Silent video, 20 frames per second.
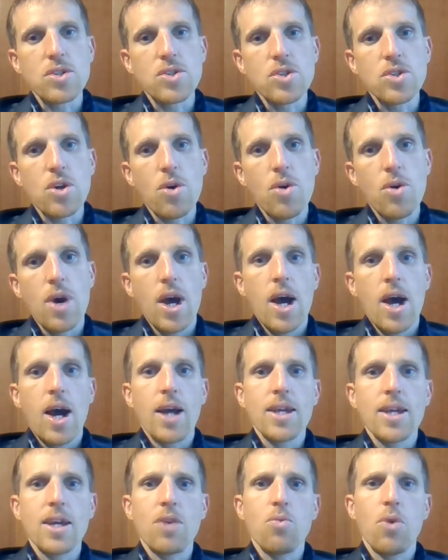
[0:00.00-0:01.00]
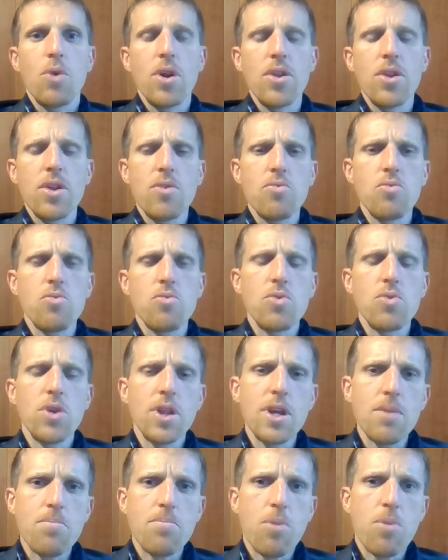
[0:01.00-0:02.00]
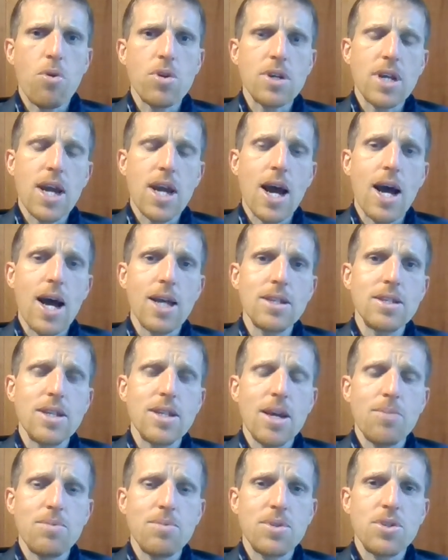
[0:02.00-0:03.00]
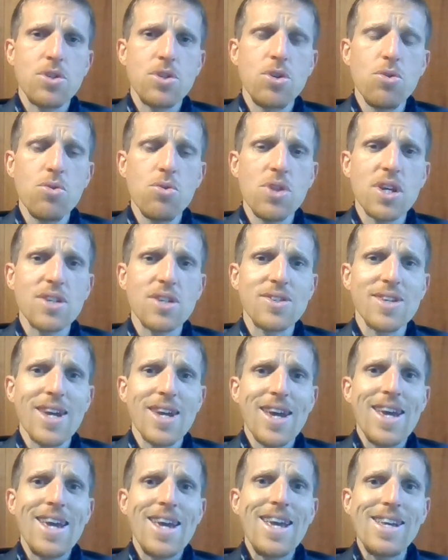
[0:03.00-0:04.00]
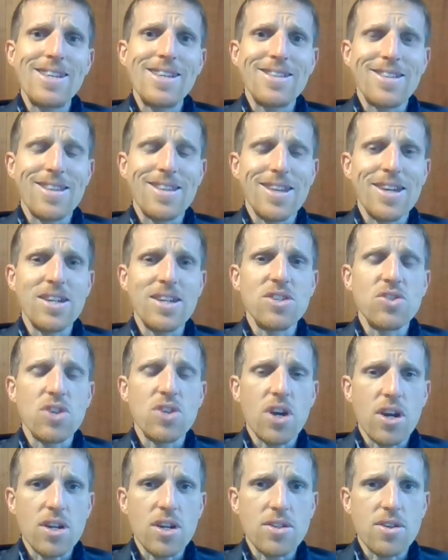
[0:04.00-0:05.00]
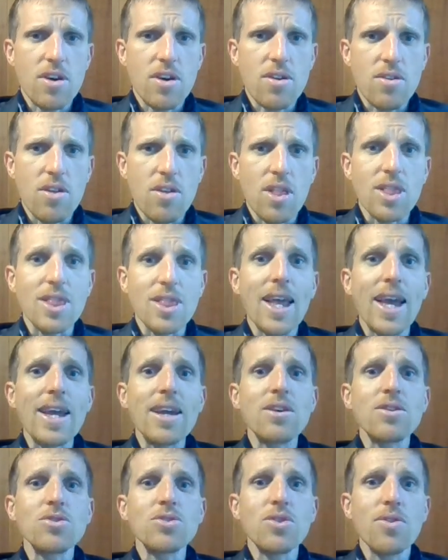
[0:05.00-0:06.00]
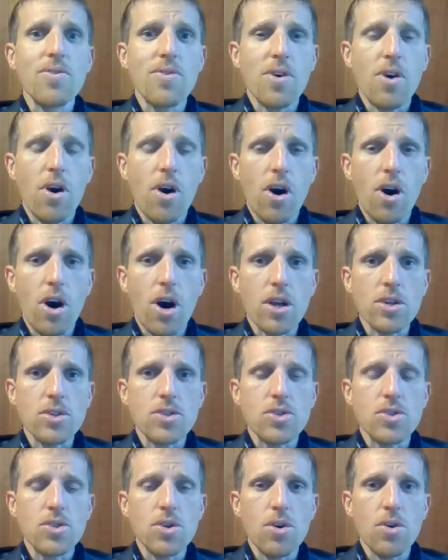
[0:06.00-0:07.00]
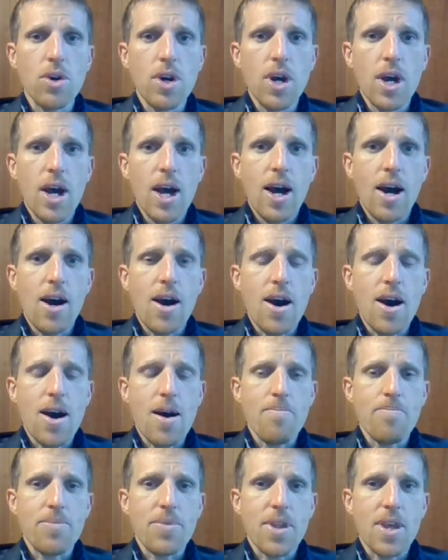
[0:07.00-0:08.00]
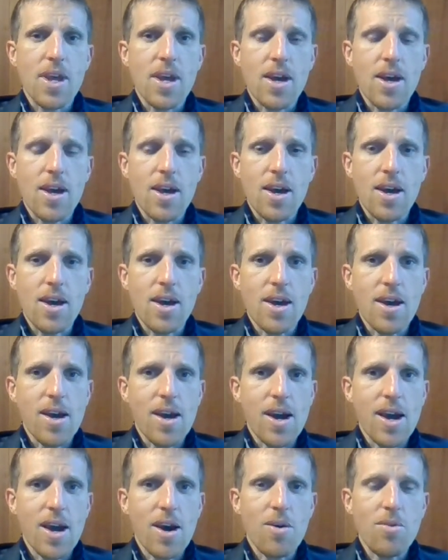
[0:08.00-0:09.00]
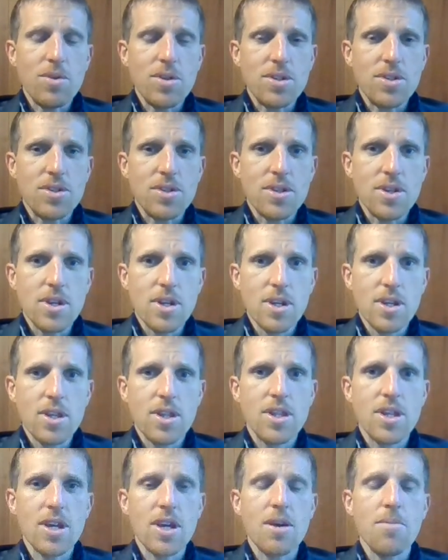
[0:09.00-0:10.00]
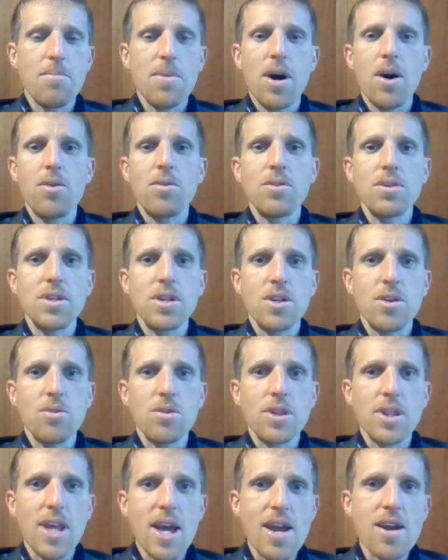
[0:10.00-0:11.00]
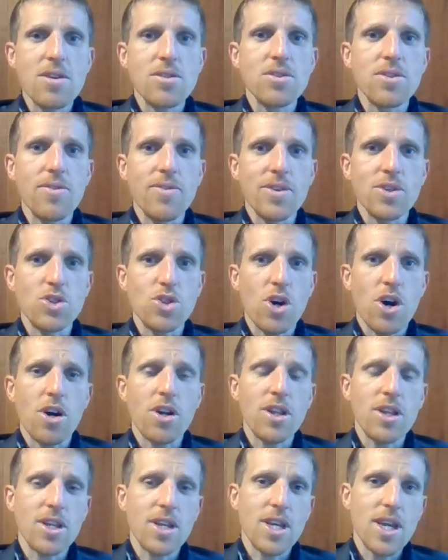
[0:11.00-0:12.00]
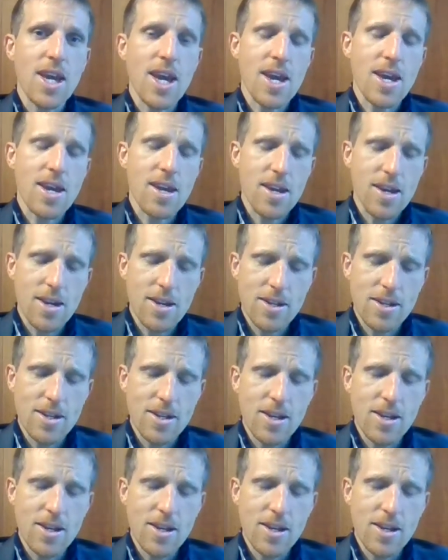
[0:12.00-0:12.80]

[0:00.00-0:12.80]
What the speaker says: So again, one of the really important concepts to this is our layers of cost. So I always think about, layers of a chocolate cake.